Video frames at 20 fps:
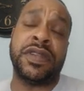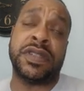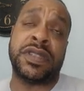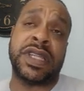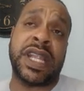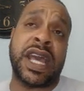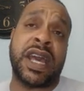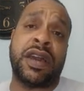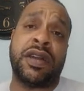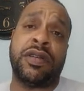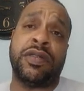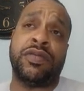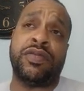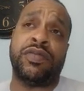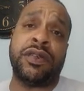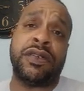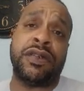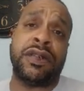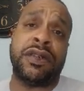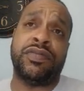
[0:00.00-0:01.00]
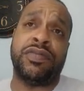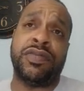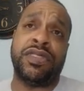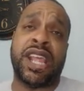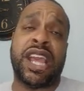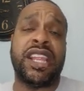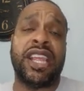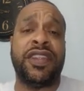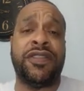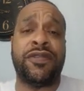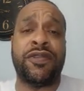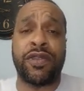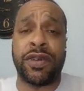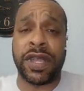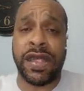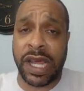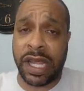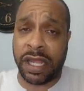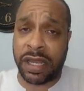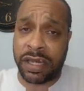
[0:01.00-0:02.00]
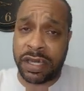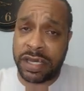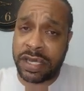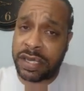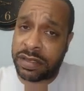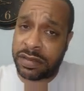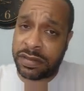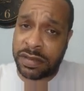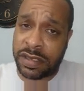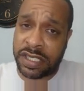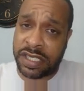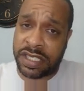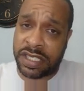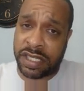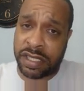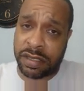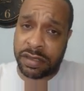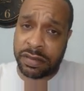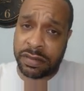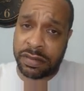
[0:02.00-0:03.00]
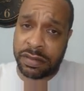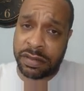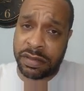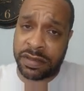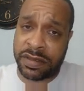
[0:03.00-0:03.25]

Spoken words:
is now $94 this year.